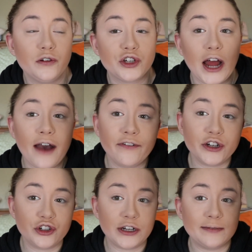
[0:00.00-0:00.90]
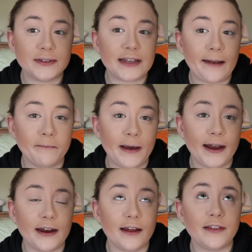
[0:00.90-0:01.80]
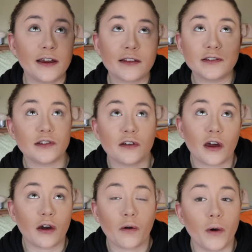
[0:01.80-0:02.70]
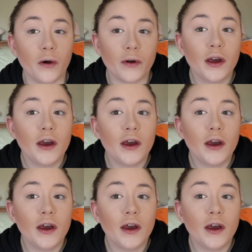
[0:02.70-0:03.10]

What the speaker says: have a dream set in mind, and I think this is like a quote.